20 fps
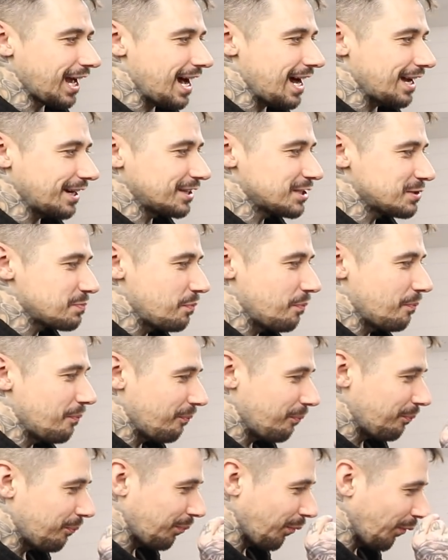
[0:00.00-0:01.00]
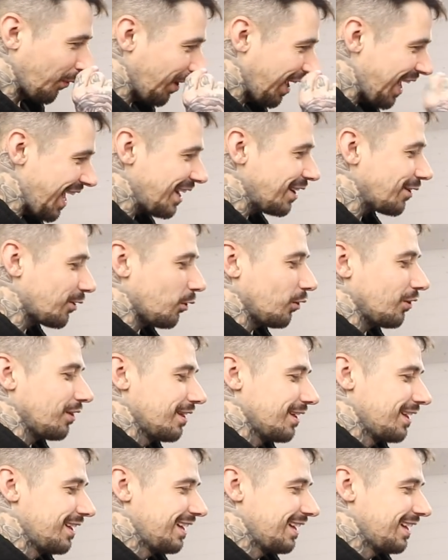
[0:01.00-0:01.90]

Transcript: at its pinnacle.